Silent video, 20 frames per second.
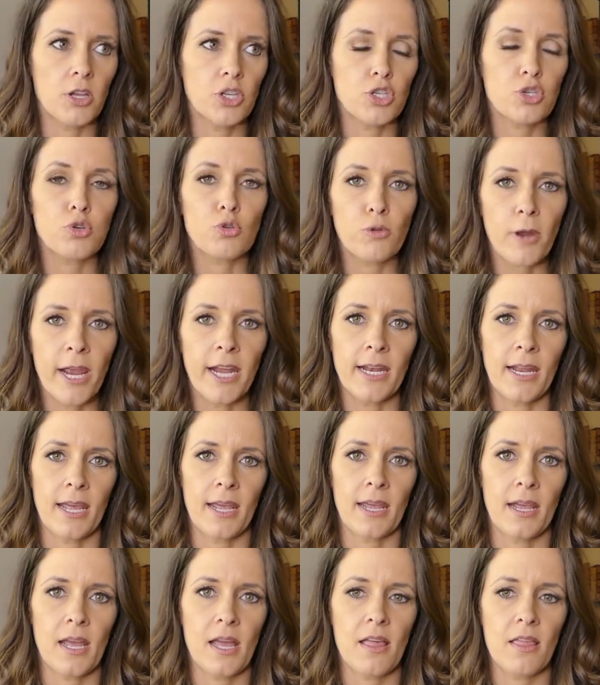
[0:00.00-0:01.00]

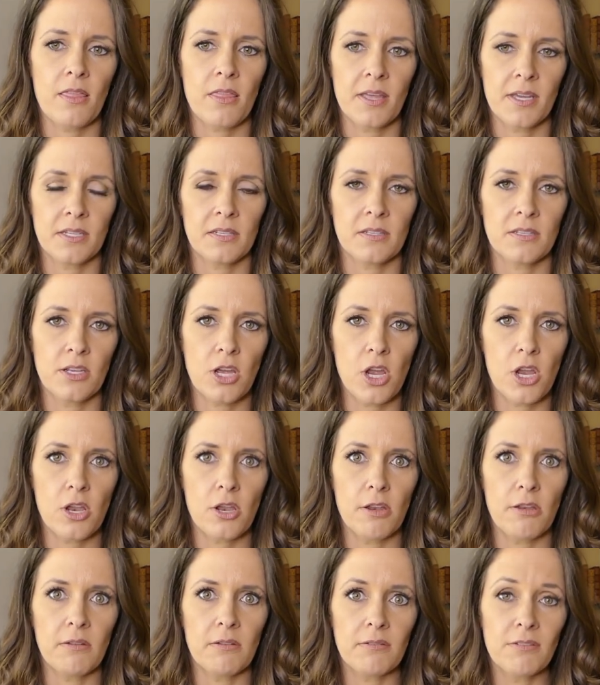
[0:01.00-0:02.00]
training this
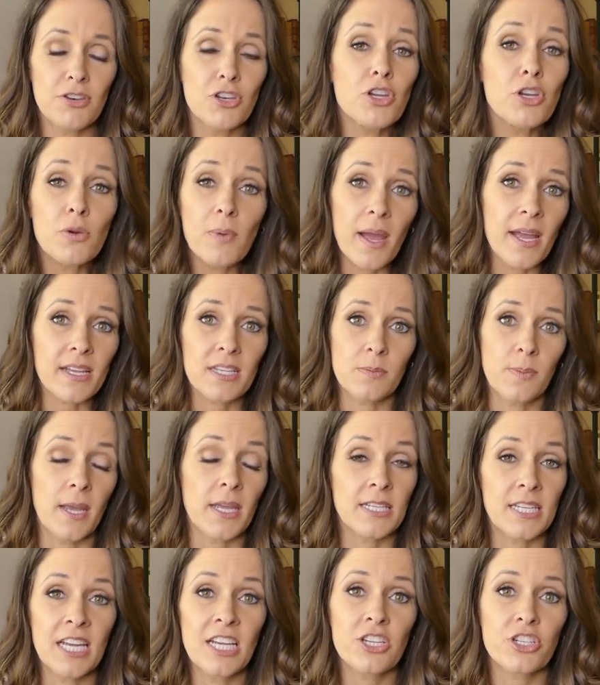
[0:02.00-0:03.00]
new
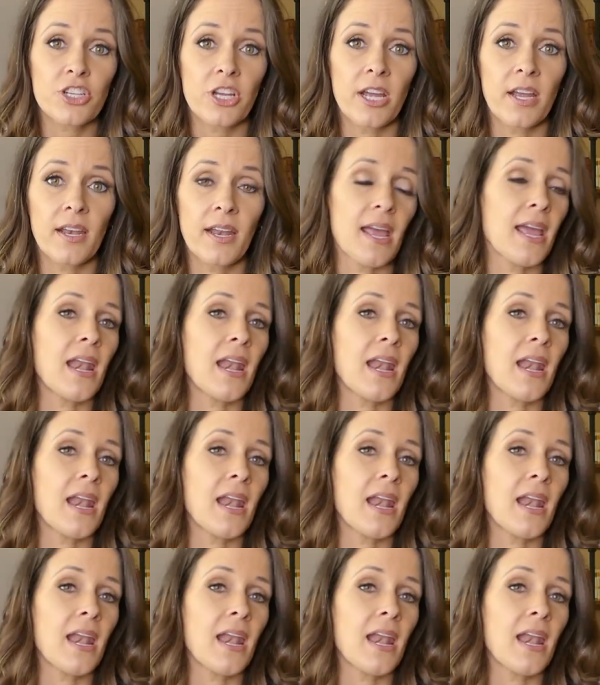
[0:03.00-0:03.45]
expectation.